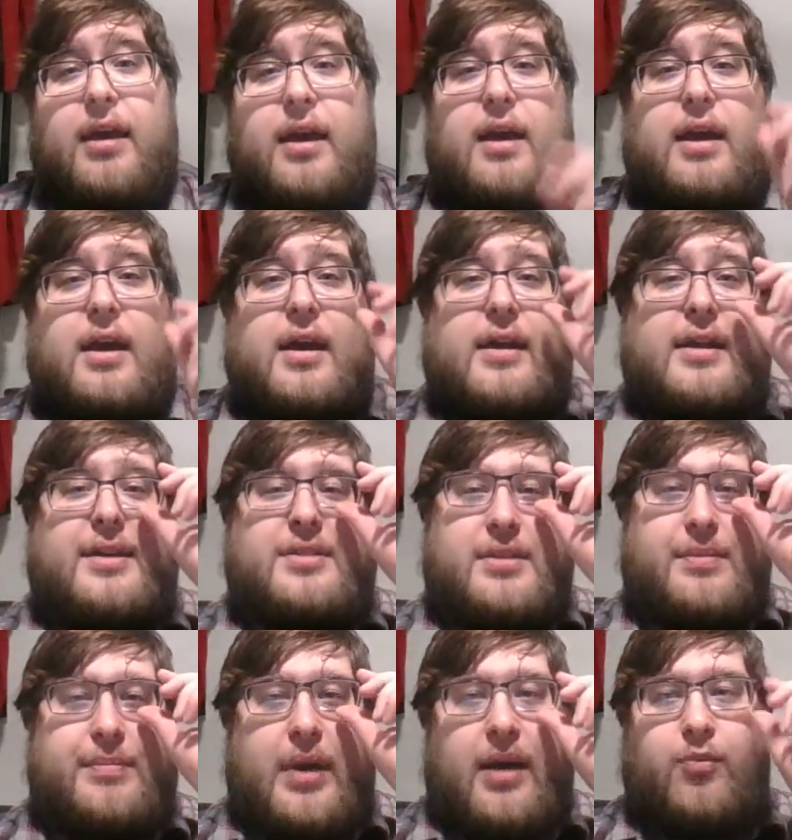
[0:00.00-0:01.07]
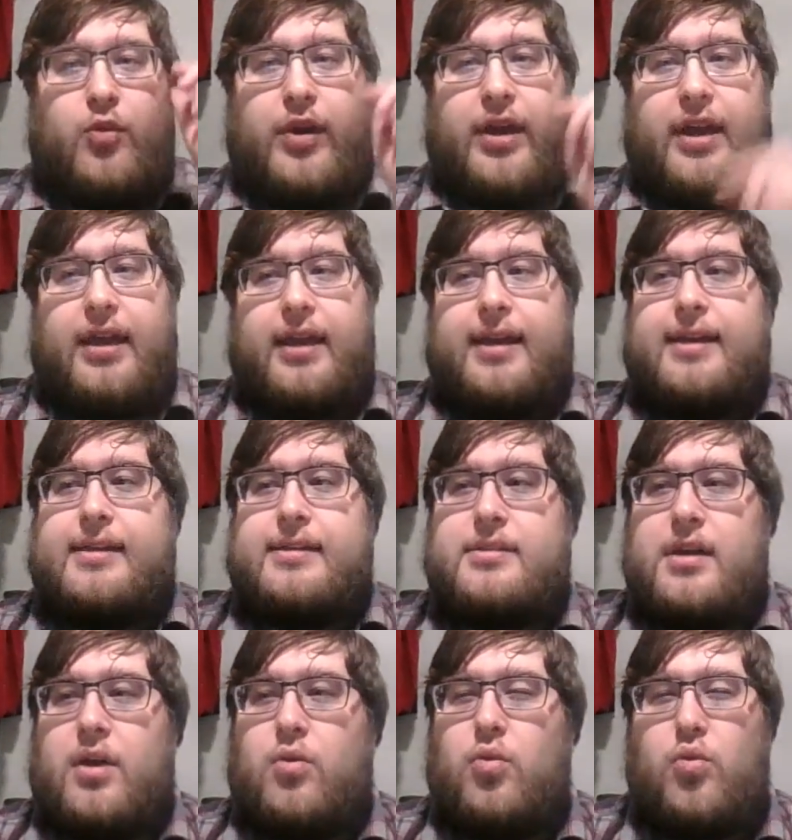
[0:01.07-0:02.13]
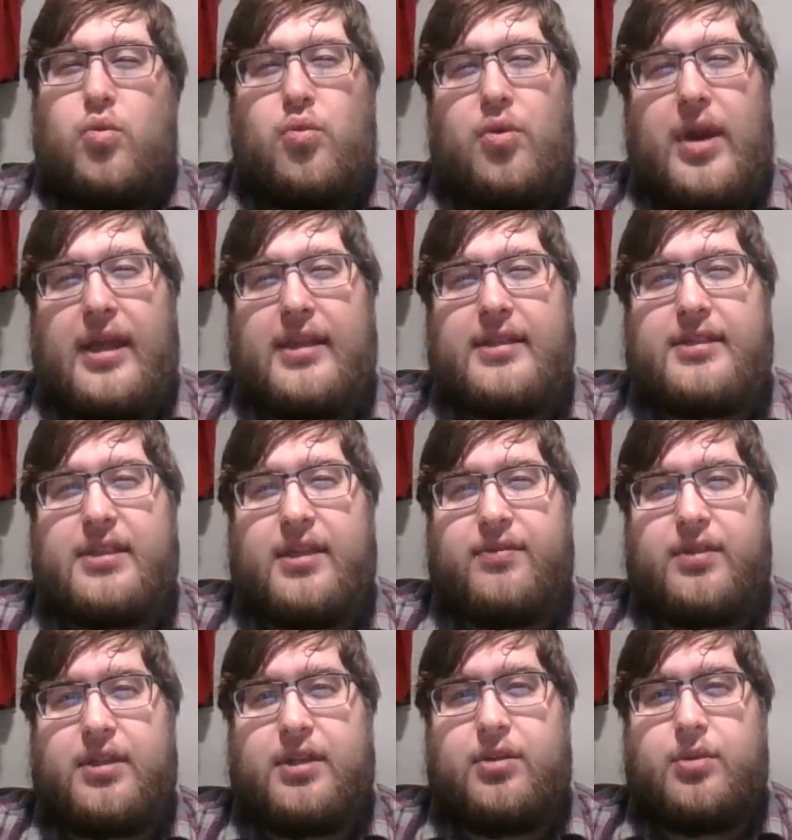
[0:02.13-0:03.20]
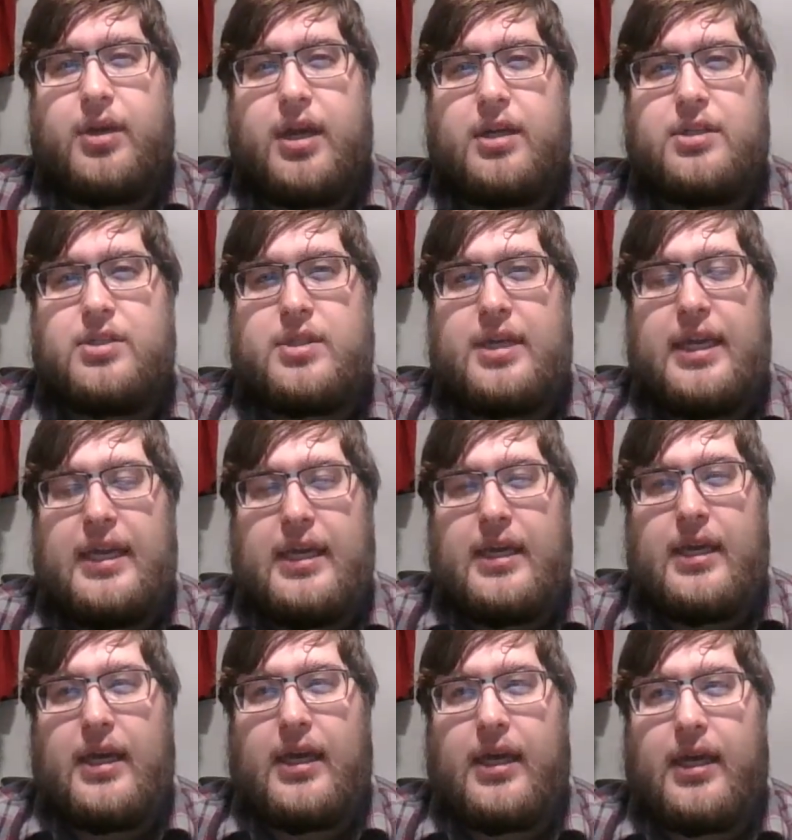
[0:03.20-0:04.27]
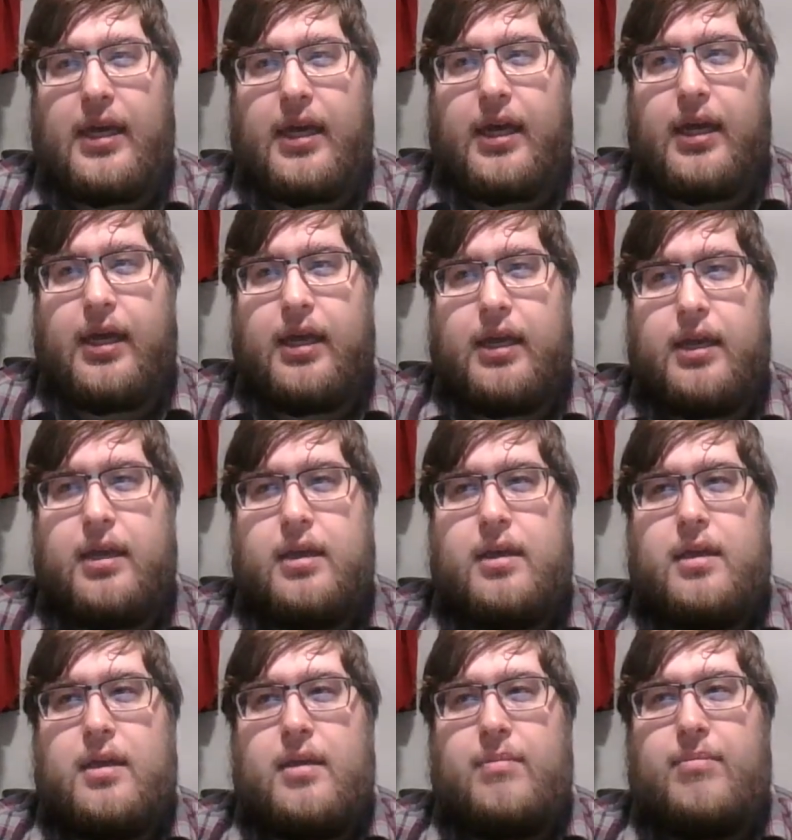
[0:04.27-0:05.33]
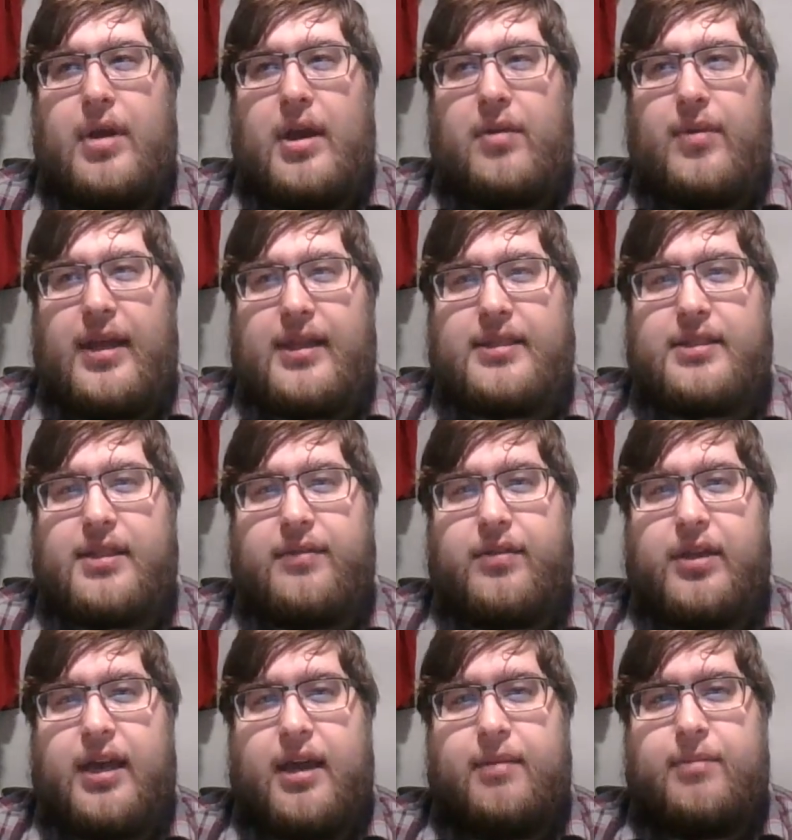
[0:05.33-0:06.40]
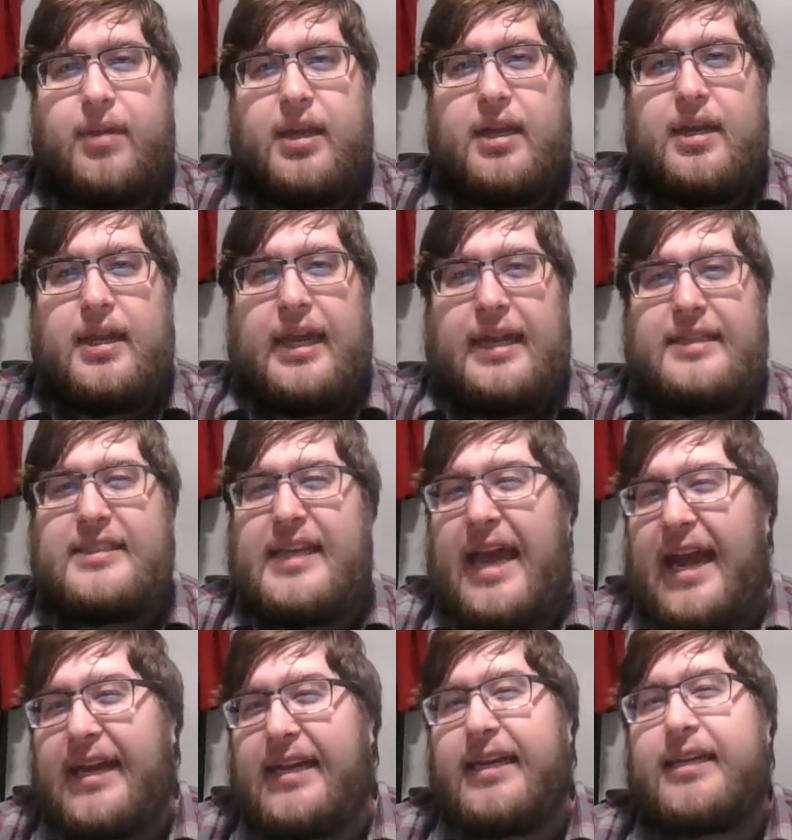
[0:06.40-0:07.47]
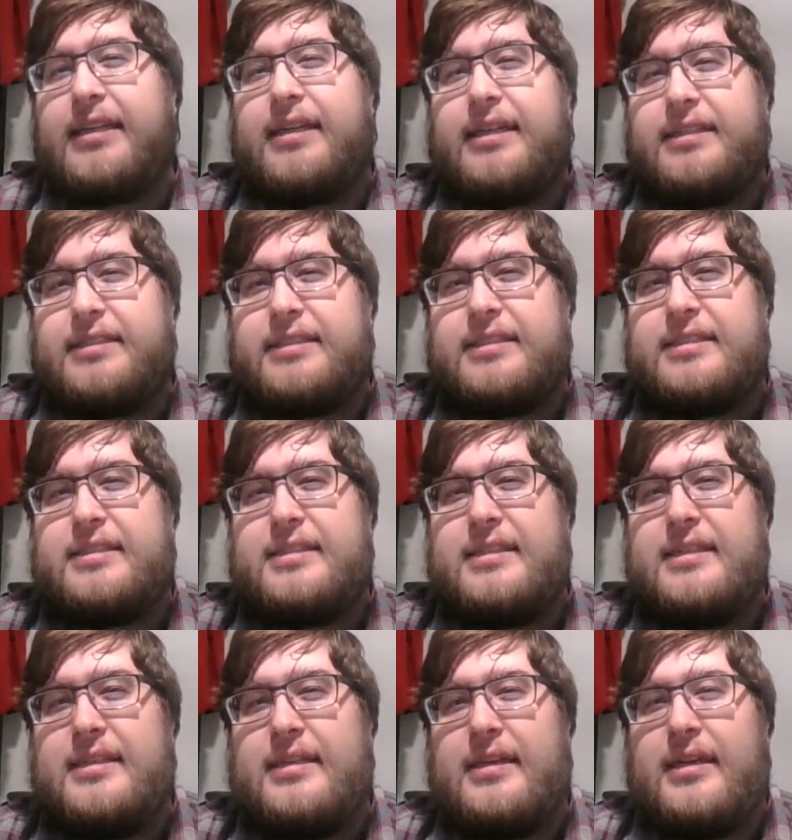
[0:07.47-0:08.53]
Uh, now, Zimbabwe is a relatively new country. Uh, by relatively, I mean it technically existed